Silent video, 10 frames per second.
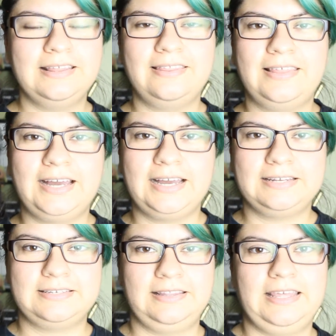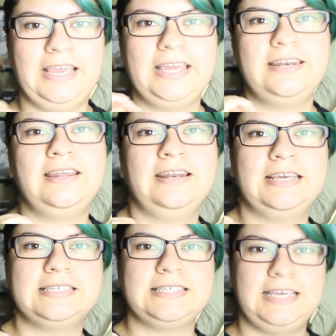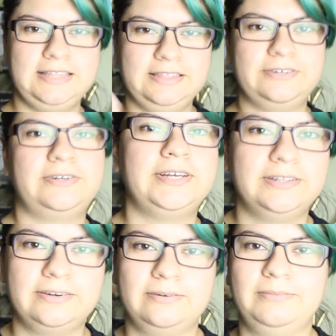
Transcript: that the ending is in the trailer.